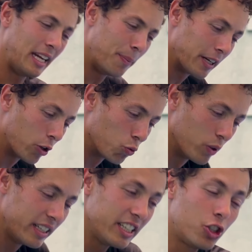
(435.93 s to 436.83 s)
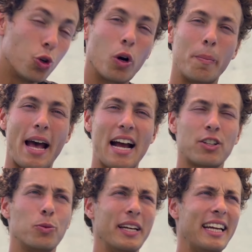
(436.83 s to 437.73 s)
keeping a really short
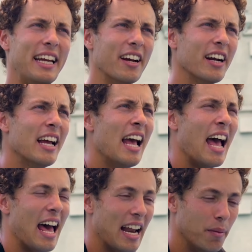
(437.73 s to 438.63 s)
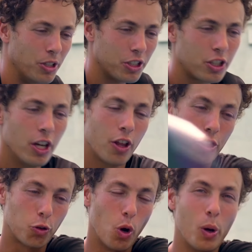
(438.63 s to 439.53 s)
backswing here, and I'm just
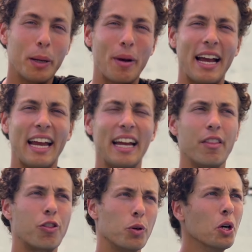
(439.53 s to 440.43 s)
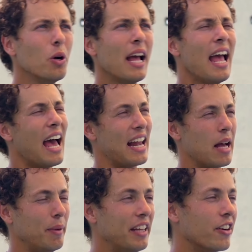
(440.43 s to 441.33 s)
throwing my hand through, and
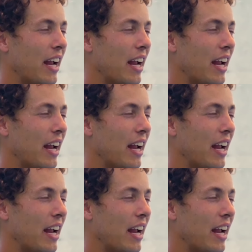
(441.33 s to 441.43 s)
I'm either